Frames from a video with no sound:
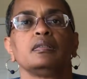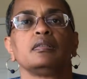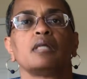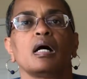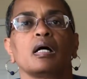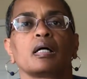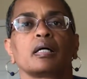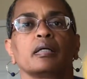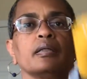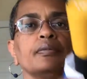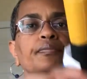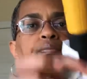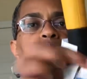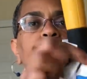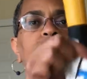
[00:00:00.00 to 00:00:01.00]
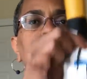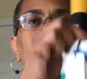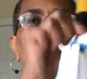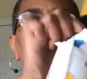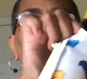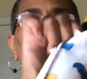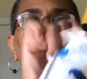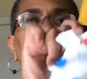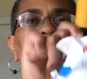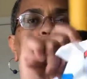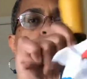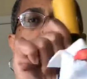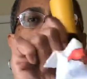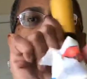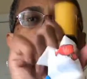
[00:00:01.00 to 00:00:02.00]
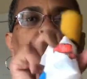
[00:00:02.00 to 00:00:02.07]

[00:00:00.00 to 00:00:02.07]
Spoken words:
duck umbrella,